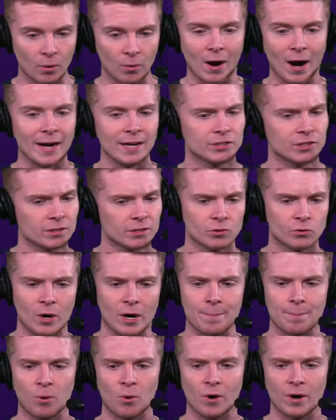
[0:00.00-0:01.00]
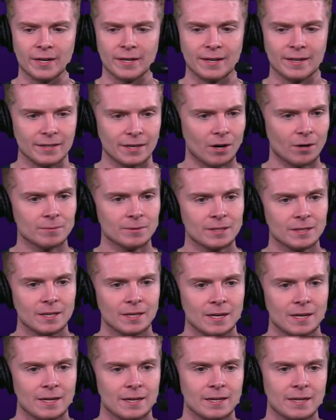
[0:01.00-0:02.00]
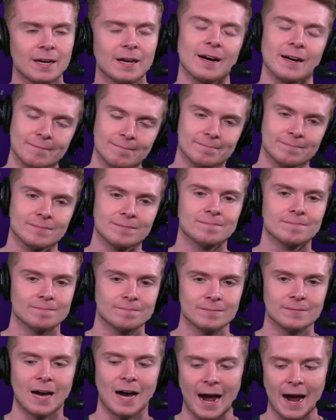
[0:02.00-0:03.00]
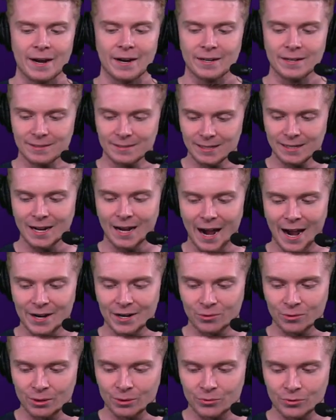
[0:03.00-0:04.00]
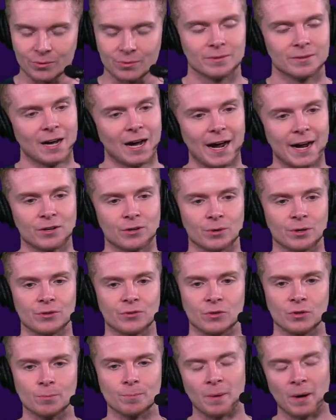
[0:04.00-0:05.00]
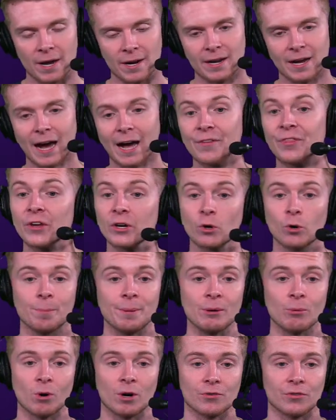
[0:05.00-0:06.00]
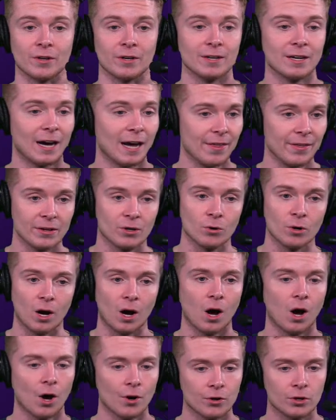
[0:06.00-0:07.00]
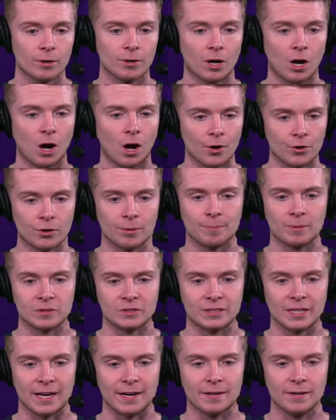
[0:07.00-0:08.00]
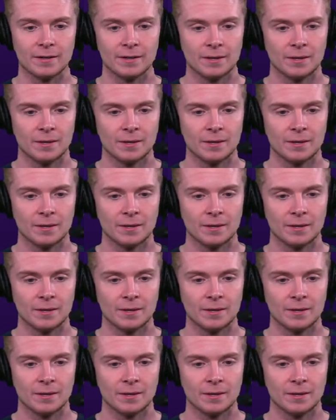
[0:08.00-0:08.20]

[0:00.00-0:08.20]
But Roger, great point. You know, I I agree with you. I agree with you, but I think it would be worth it. I think it would 100 100%